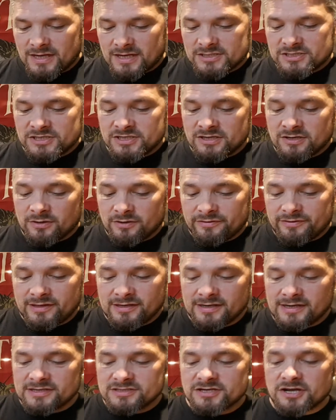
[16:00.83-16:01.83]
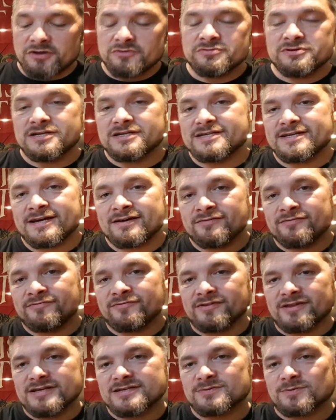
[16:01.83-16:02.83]
Actually, no, I think they toned it down
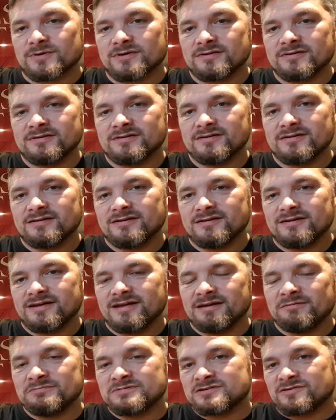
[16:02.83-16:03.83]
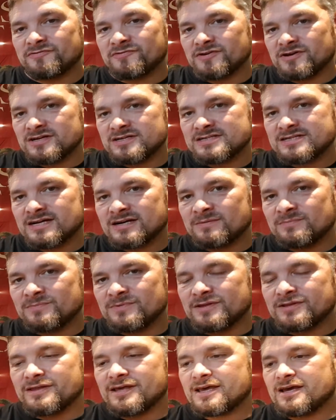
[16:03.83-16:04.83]
for this one. It was the first album
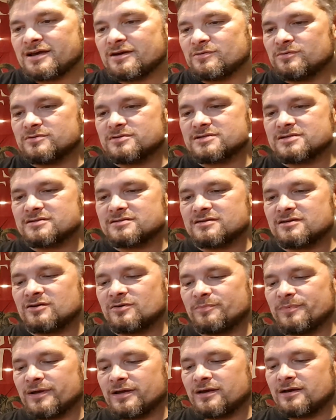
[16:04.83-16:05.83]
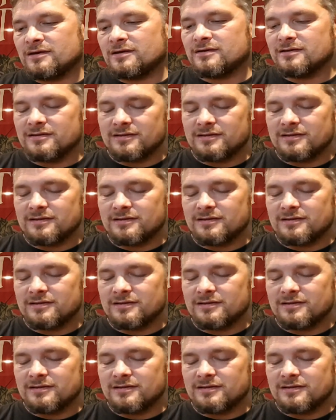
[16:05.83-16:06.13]
that the hair was a lot bigger.